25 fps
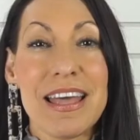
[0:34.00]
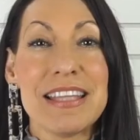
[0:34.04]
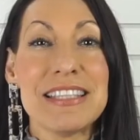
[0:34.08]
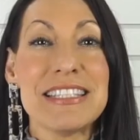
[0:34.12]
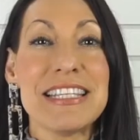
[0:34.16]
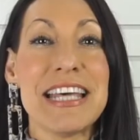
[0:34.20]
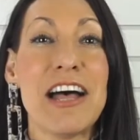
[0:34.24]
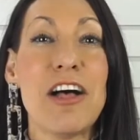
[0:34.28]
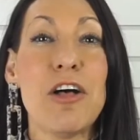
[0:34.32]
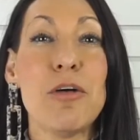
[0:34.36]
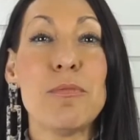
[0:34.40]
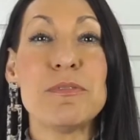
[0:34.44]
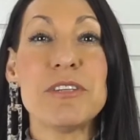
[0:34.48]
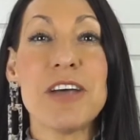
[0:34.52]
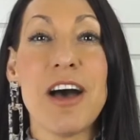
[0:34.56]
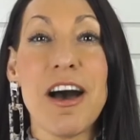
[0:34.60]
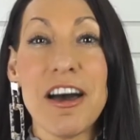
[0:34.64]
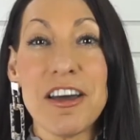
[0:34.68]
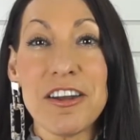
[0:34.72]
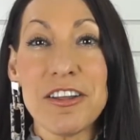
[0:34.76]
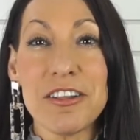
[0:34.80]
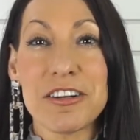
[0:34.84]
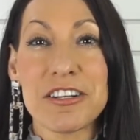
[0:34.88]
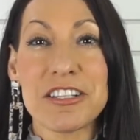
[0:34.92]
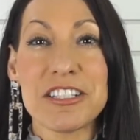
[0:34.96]
To help
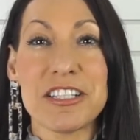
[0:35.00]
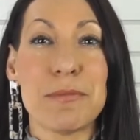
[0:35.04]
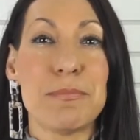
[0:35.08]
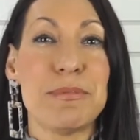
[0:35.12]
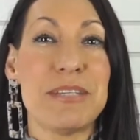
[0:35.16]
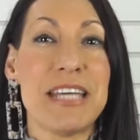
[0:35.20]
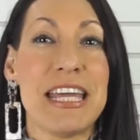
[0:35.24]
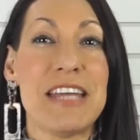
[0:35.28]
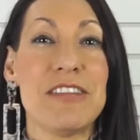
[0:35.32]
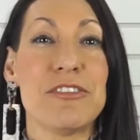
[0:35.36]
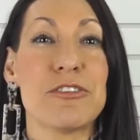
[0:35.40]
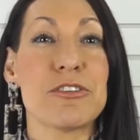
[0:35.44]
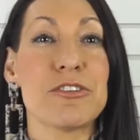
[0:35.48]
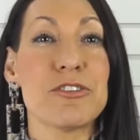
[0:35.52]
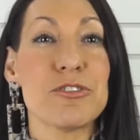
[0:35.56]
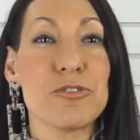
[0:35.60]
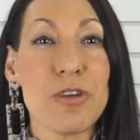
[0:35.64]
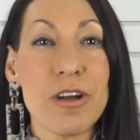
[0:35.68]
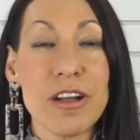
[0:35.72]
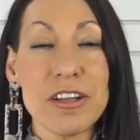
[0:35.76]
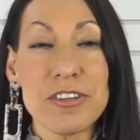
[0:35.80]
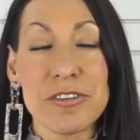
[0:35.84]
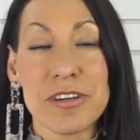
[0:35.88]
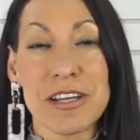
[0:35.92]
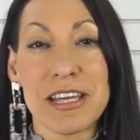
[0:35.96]
toddlers obtain their
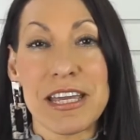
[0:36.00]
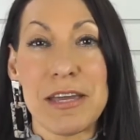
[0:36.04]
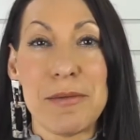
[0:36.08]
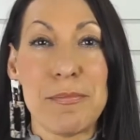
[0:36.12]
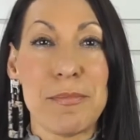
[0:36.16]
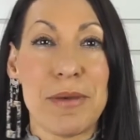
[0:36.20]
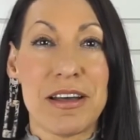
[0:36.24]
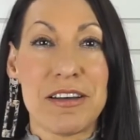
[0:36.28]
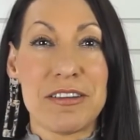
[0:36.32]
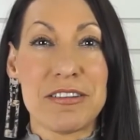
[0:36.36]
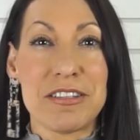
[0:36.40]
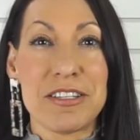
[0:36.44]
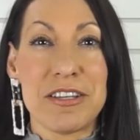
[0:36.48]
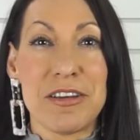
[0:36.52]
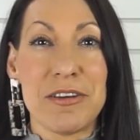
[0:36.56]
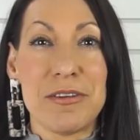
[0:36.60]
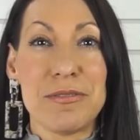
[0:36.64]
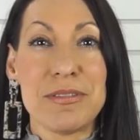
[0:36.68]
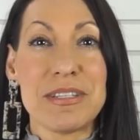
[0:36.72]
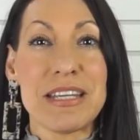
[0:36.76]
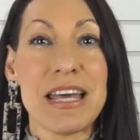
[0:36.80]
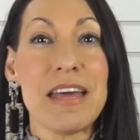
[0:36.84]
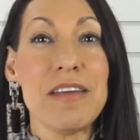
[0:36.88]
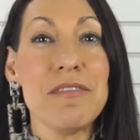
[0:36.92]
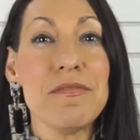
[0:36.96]
straw drinking
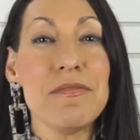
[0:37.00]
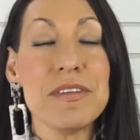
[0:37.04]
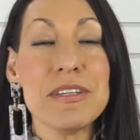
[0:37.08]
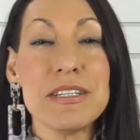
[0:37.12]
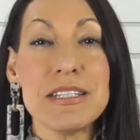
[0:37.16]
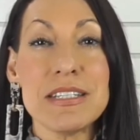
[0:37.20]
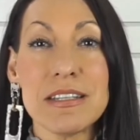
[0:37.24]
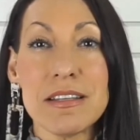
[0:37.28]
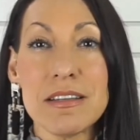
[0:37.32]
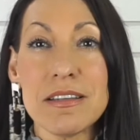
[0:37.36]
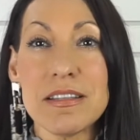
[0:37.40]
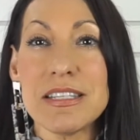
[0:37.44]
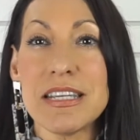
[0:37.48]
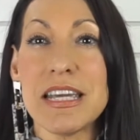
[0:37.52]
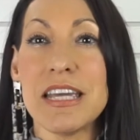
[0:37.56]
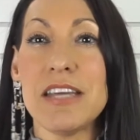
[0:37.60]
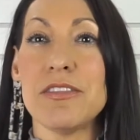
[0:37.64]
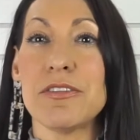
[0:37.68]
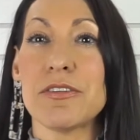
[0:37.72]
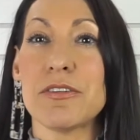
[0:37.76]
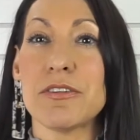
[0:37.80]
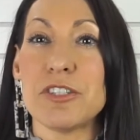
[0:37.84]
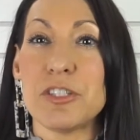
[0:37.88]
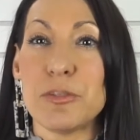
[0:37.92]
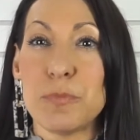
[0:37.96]
milestones and facilitate
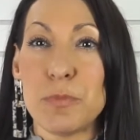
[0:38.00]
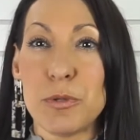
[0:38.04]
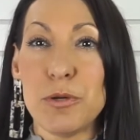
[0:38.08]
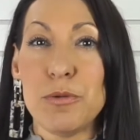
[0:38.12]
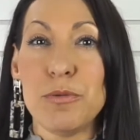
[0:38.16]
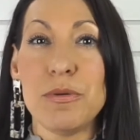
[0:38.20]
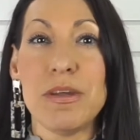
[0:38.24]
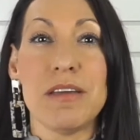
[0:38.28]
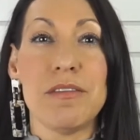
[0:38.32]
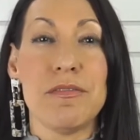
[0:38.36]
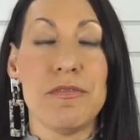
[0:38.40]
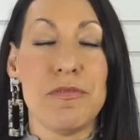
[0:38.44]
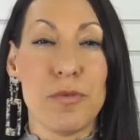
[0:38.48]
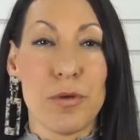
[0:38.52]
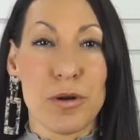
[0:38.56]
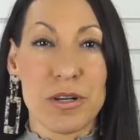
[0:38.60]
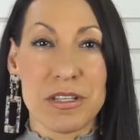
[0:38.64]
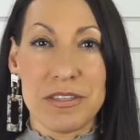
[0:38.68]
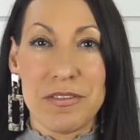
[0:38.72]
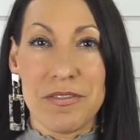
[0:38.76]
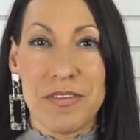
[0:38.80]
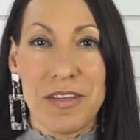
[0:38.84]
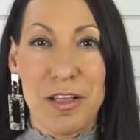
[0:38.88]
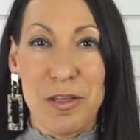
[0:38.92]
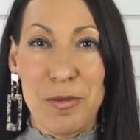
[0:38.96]
their spoon and fork
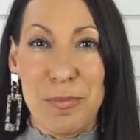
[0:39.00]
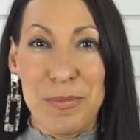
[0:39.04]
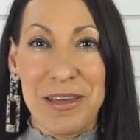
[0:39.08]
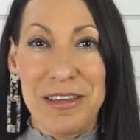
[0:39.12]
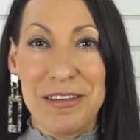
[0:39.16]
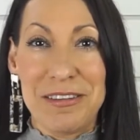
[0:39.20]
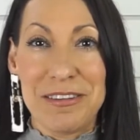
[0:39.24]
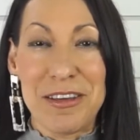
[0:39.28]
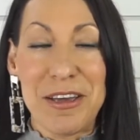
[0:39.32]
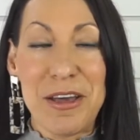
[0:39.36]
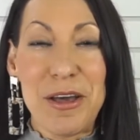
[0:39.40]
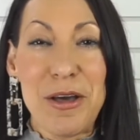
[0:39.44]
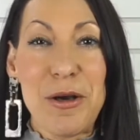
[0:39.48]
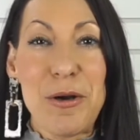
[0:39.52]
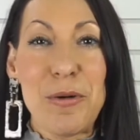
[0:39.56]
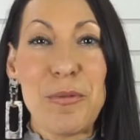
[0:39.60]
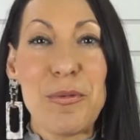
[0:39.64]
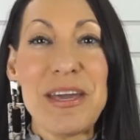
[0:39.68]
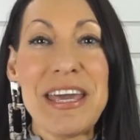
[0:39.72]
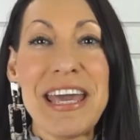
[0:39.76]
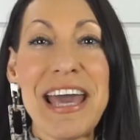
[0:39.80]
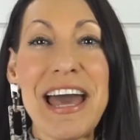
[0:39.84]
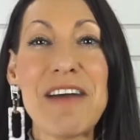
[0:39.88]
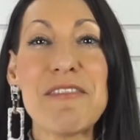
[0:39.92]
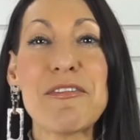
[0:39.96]
development,
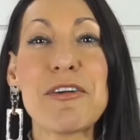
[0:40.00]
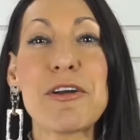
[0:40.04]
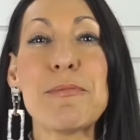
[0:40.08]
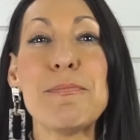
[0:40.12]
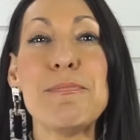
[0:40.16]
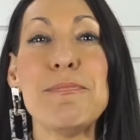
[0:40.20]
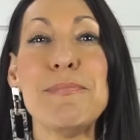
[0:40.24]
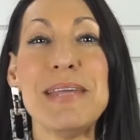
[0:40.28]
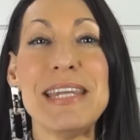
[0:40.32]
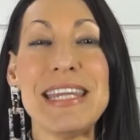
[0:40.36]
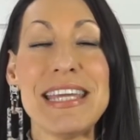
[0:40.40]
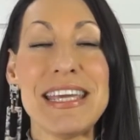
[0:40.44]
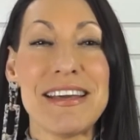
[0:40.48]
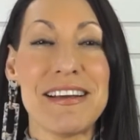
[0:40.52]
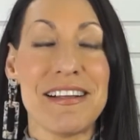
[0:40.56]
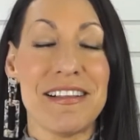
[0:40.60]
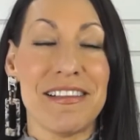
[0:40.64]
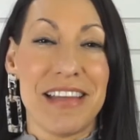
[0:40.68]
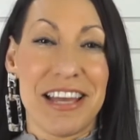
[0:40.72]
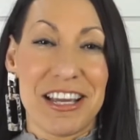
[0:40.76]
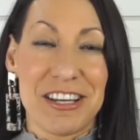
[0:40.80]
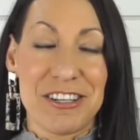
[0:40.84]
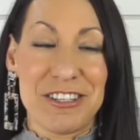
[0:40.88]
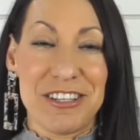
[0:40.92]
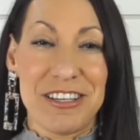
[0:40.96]
we have our mini
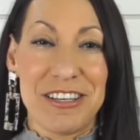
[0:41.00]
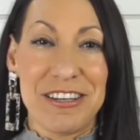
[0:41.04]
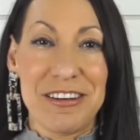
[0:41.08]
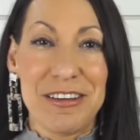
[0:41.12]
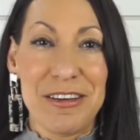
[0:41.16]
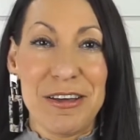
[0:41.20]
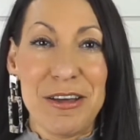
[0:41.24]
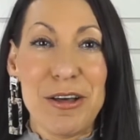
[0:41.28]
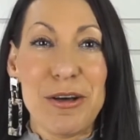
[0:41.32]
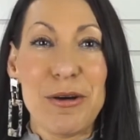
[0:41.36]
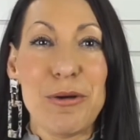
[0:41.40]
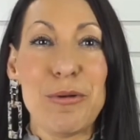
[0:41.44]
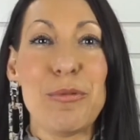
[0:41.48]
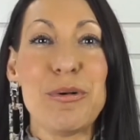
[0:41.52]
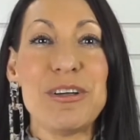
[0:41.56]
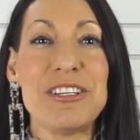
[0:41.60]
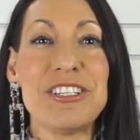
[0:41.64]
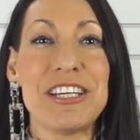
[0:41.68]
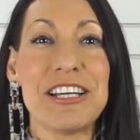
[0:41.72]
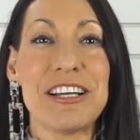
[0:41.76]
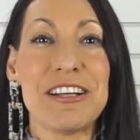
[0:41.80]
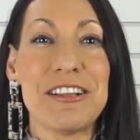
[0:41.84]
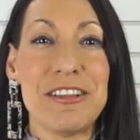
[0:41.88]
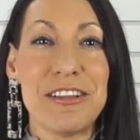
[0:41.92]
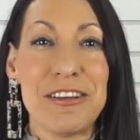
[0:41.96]
collection, which
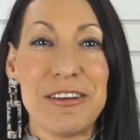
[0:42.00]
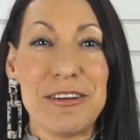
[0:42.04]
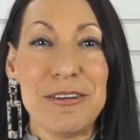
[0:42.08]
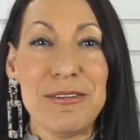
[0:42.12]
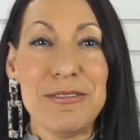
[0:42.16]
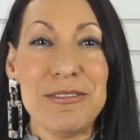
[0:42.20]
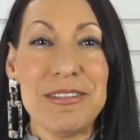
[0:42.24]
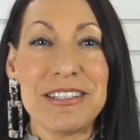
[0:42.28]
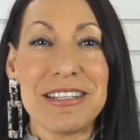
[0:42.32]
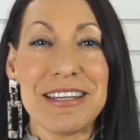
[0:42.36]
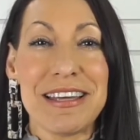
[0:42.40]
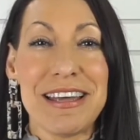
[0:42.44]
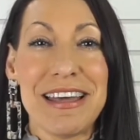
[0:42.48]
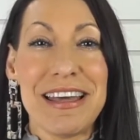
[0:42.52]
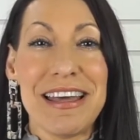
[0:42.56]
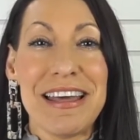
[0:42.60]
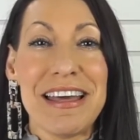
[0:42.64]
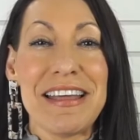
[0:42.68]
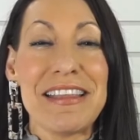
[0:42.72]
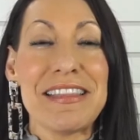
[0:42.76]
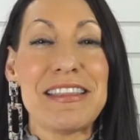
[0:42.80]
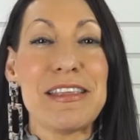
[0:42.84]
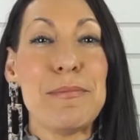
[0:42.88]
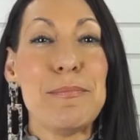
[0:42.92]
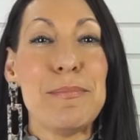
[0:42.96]
includes
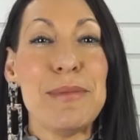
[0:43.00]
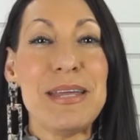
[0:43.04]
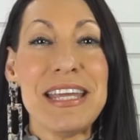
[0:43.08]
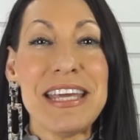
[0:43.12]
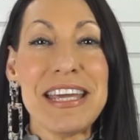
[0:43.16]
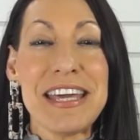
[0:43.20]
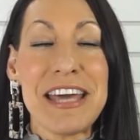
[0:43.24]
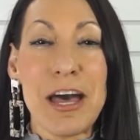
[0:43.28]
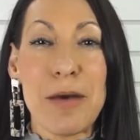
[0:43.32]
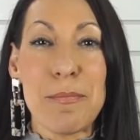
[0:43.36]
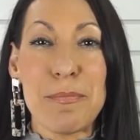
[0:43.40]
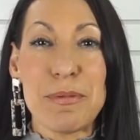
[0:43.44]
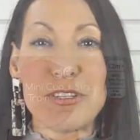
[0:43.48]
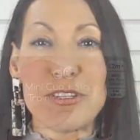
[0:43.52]
the mini cup